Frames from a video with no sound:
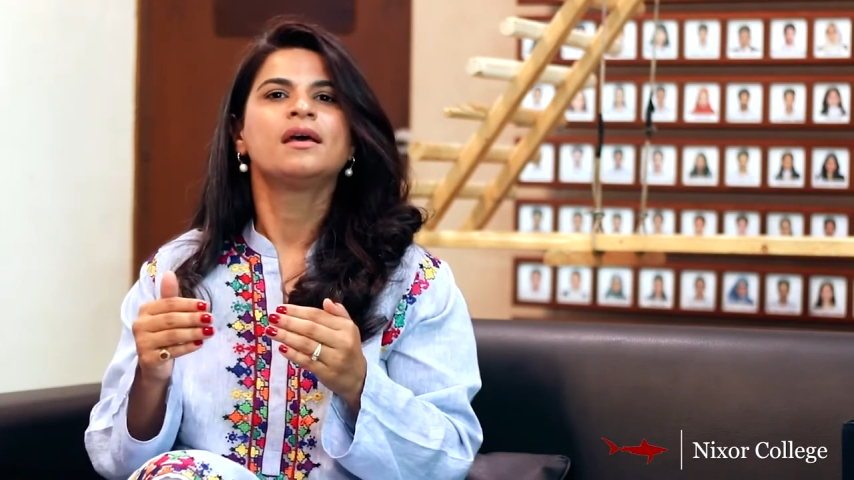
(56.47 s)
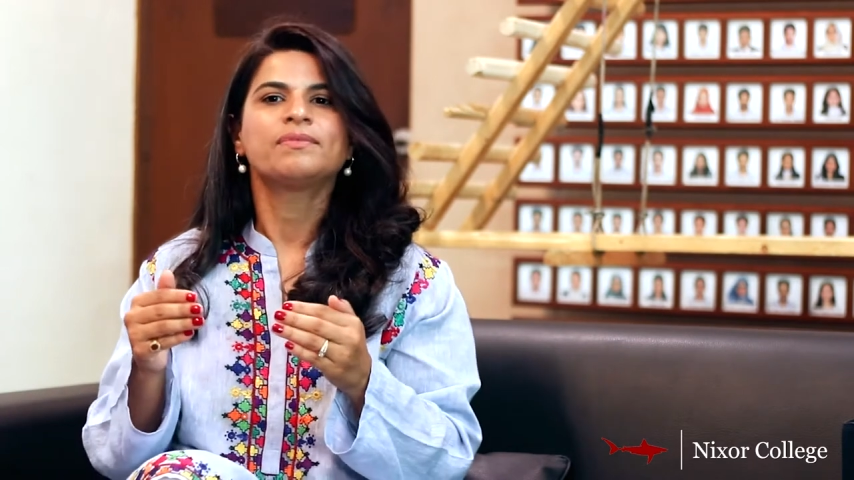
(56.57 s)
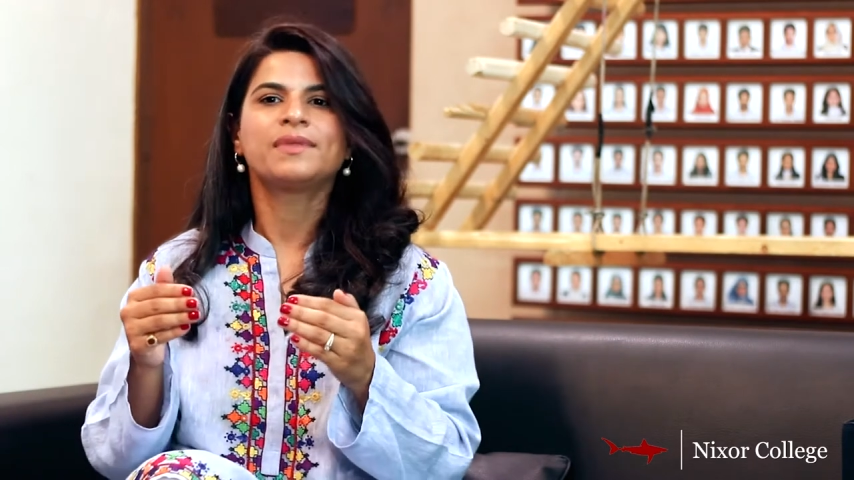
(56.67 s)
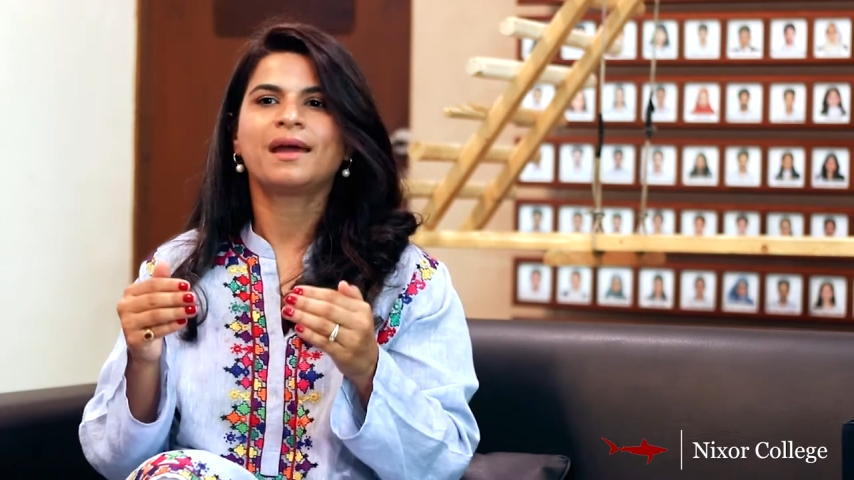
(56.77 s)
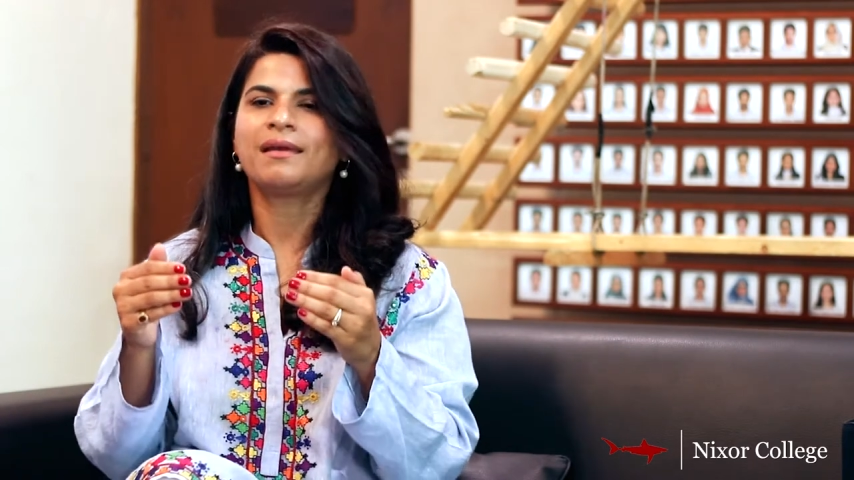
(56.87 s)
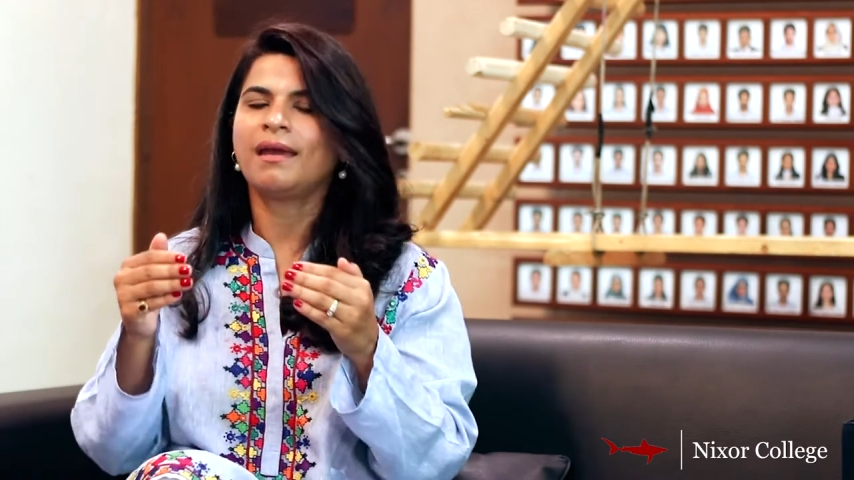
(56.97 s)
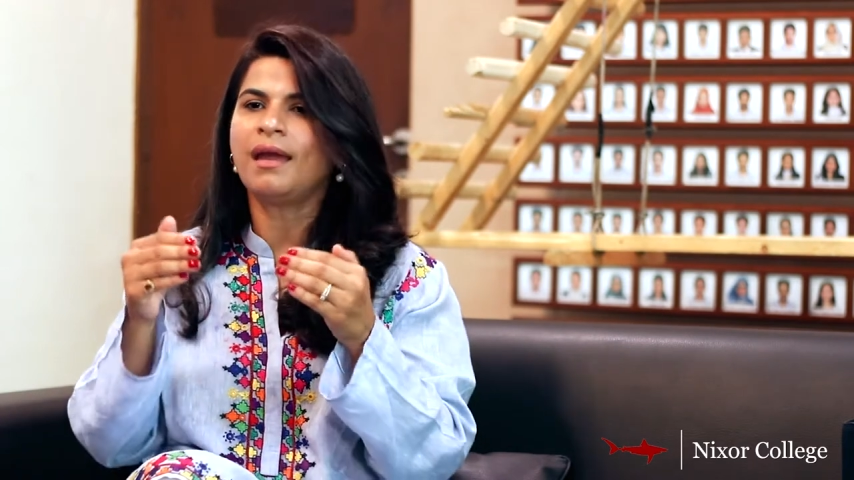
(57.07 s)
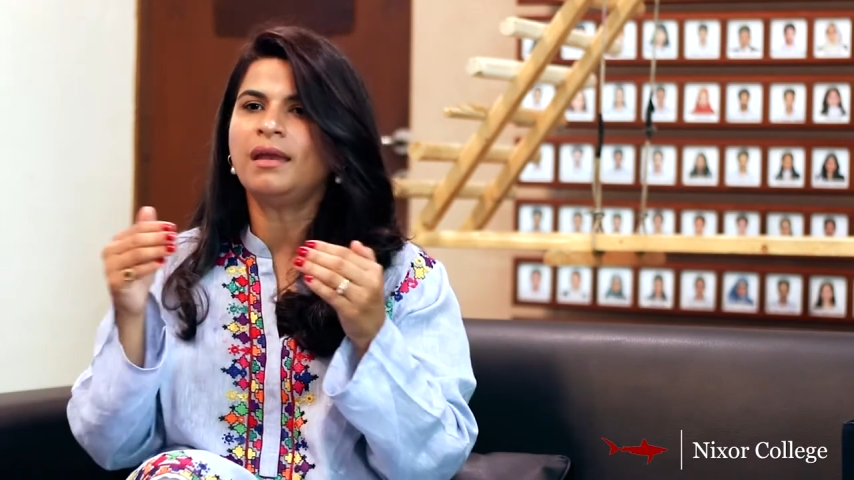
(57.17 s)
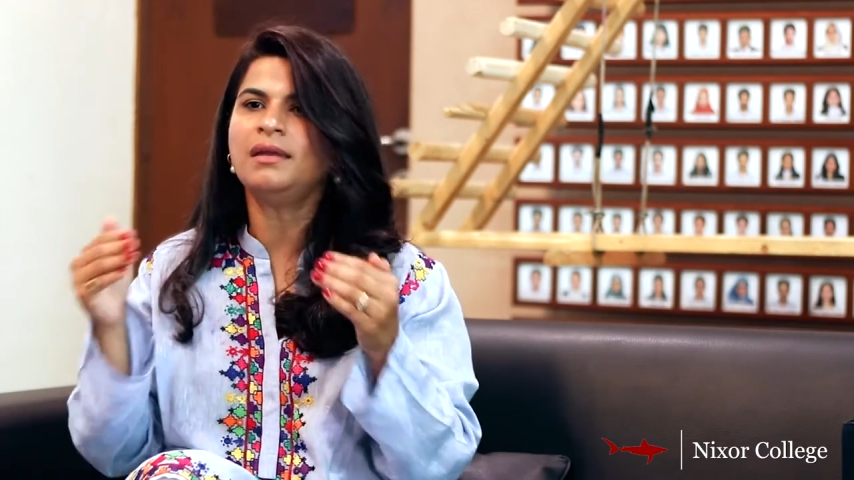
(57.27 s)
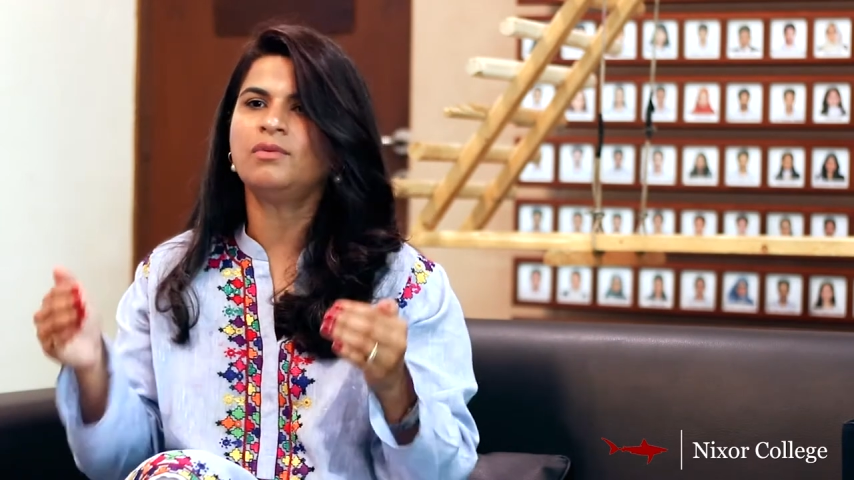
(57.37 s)
that
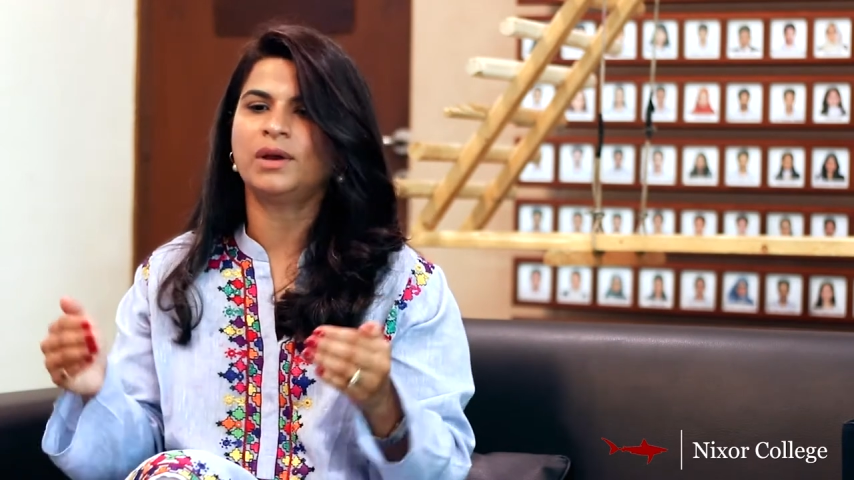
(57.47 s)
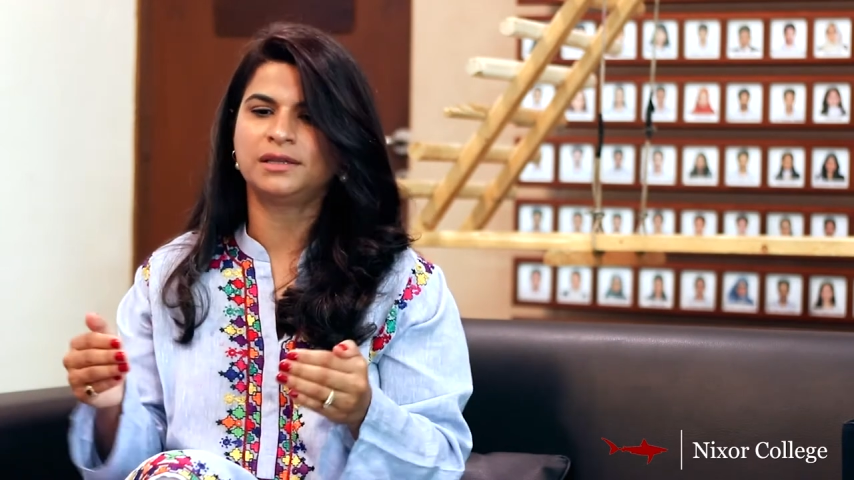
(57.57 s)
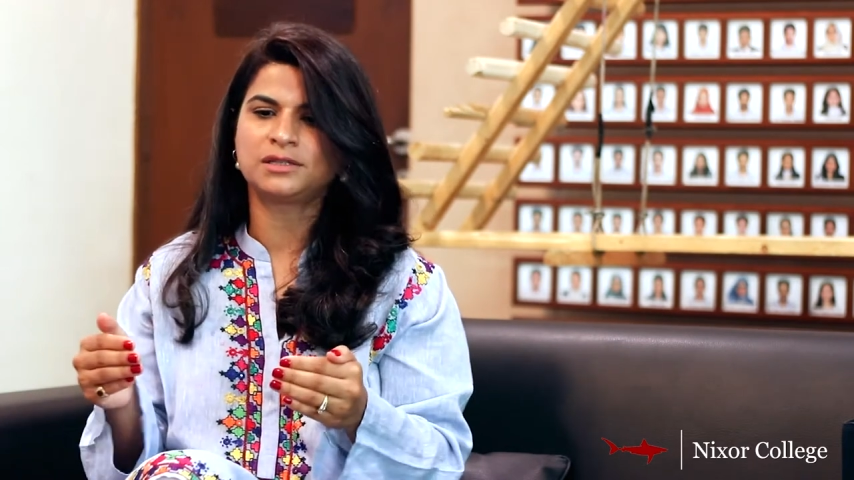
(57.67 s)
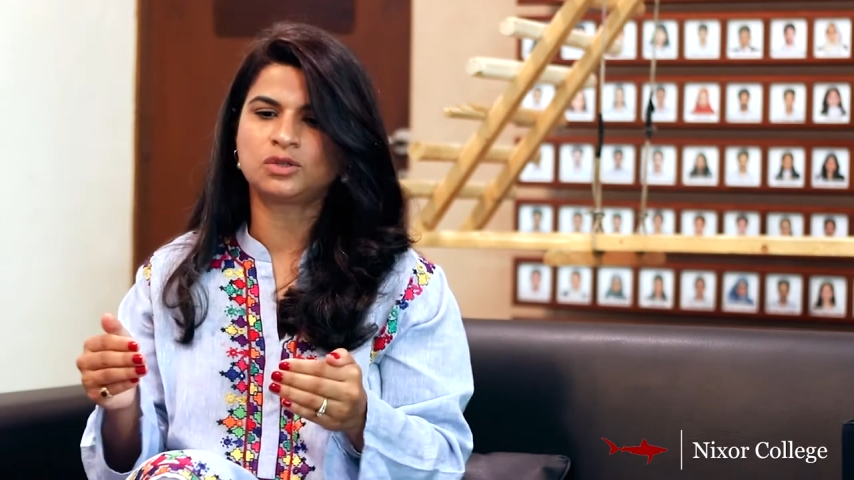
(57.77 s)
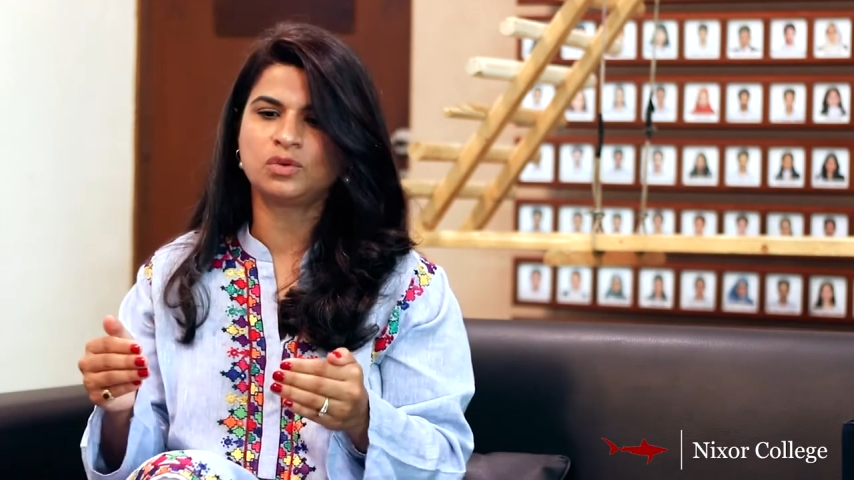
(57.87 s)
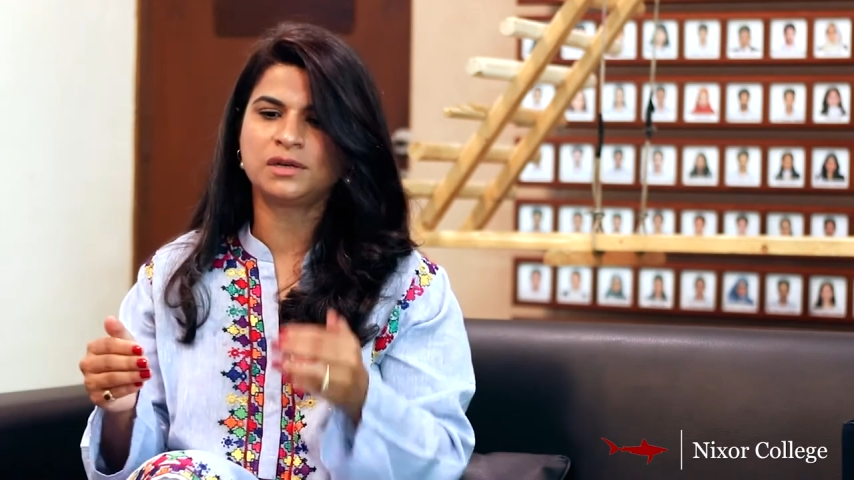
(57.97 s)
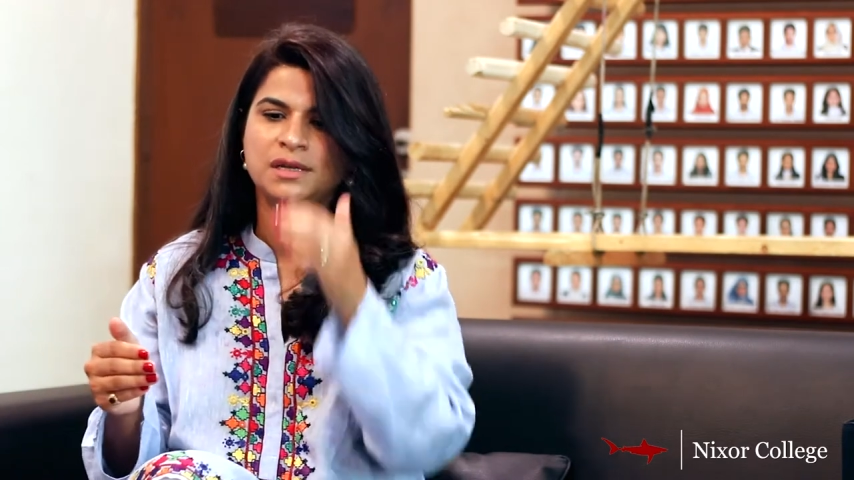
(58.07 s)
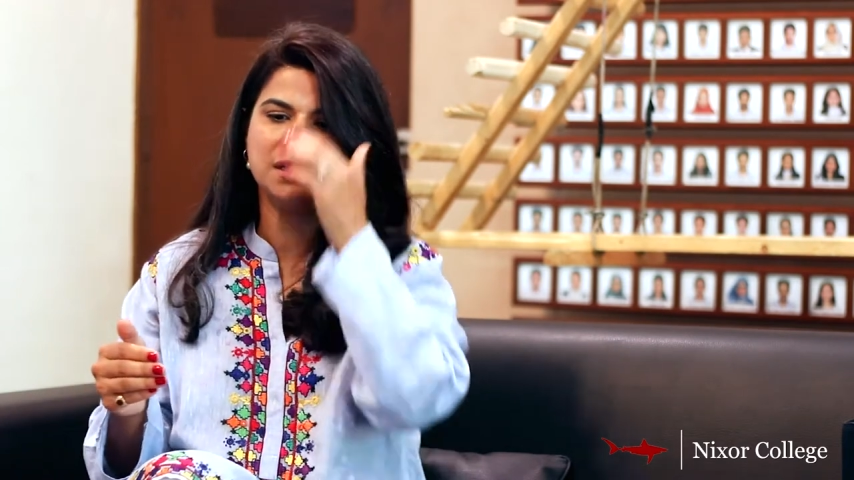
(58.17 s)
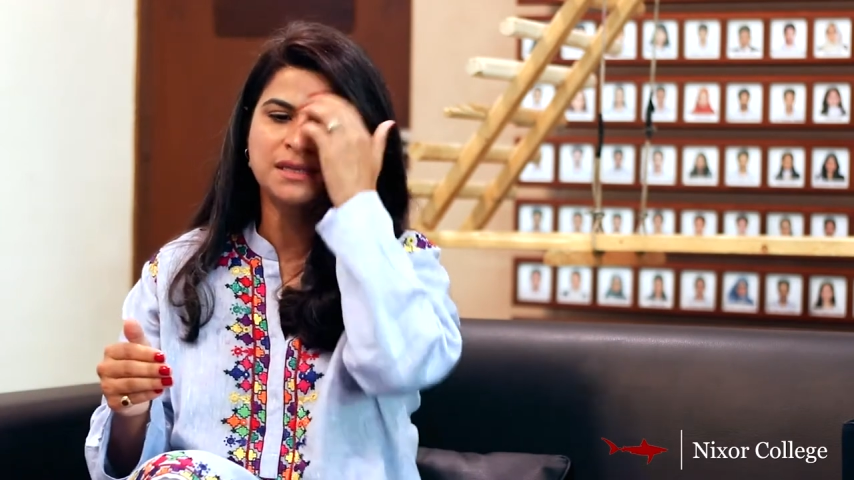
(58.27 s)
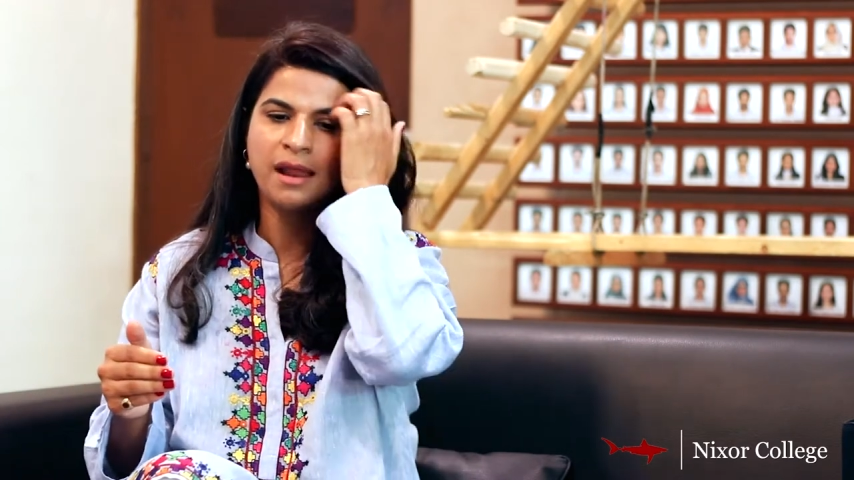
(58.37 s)
anywhere the student
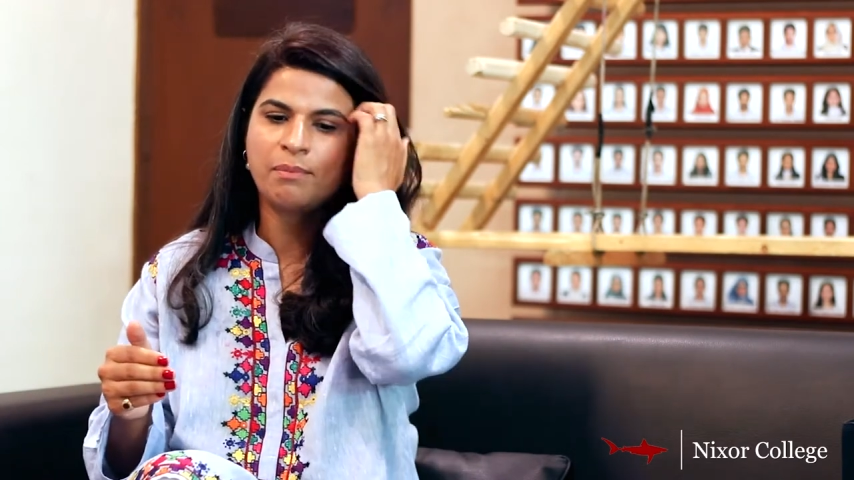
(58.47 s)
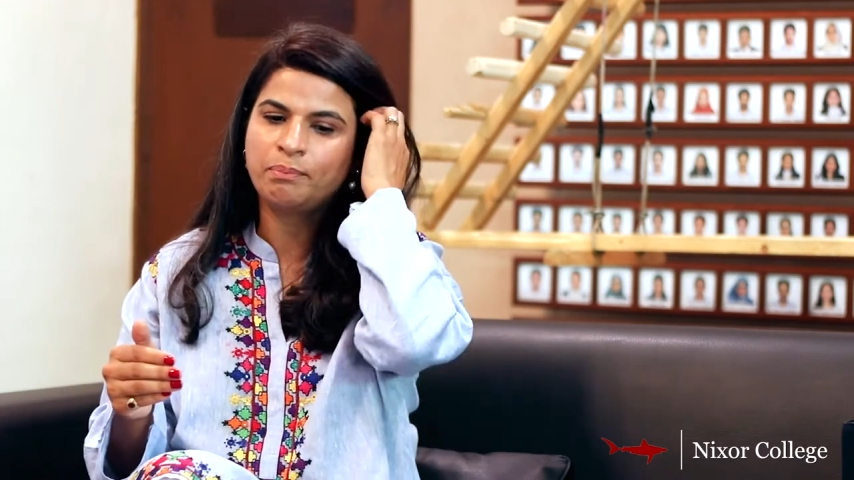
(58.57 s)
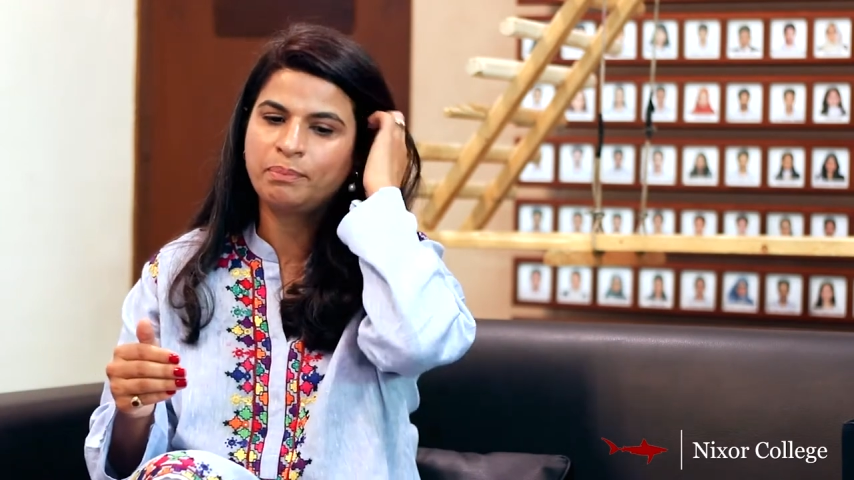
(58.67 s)
needs help,